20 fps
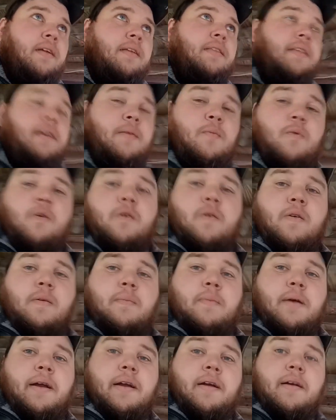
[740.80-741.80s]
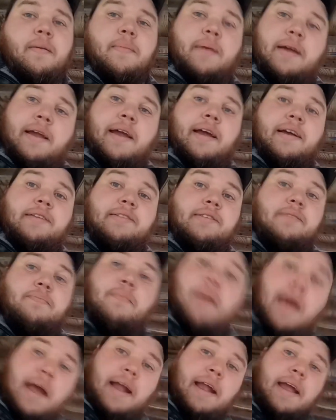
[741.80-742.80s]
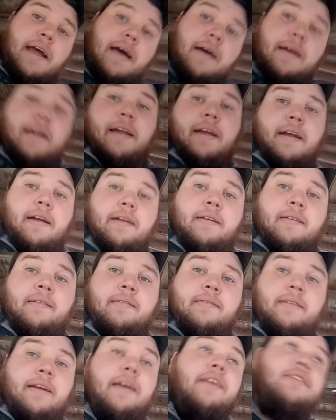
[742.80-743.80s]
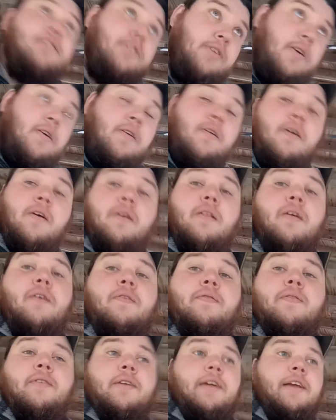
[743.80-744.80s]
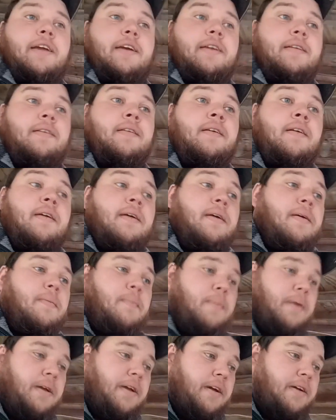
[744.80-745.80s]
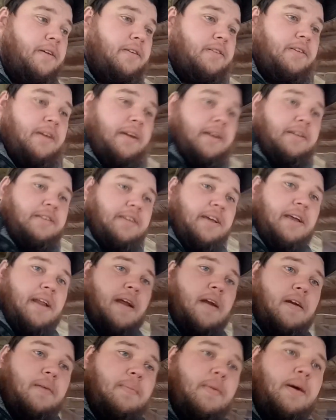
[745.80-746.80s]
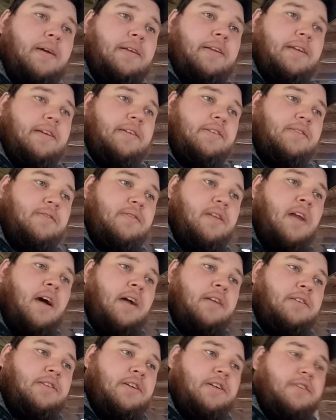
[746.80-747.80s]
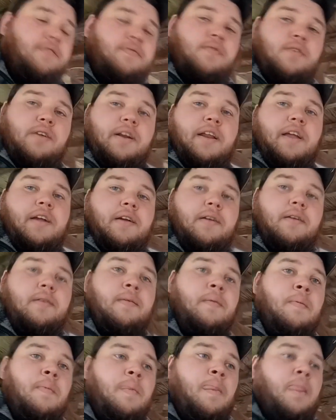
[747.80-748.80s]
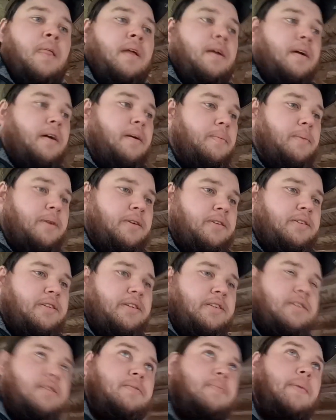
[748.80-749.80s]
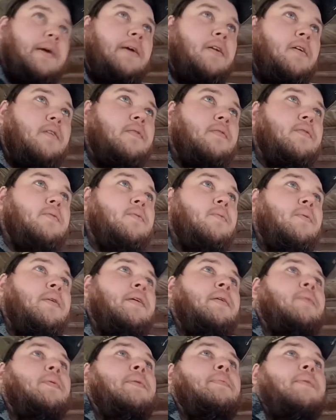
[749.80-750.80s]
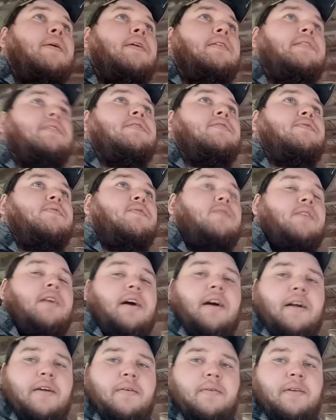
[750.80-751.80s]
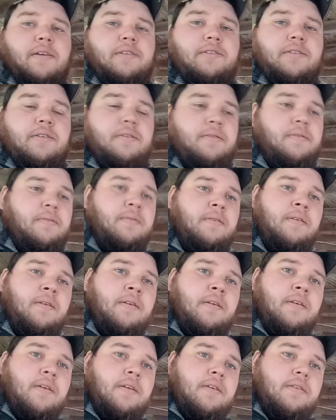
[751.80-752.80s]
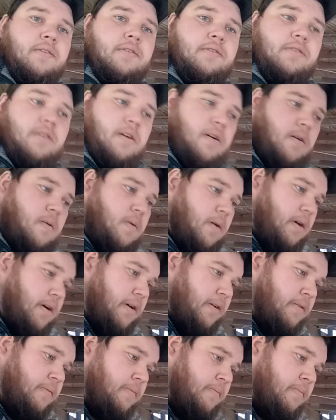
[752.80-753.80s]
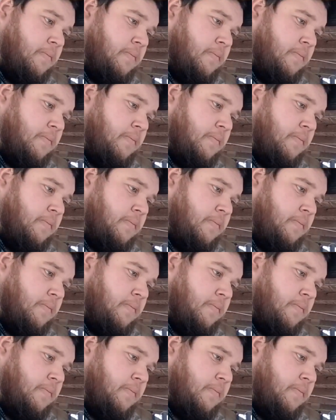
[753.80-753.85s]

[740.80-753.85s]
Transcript: then we're going to bring our big asses back out here and start all over again. Because like I said, Eric bought this not just for deer. Deer season's about over. We bought this for coyotes too. So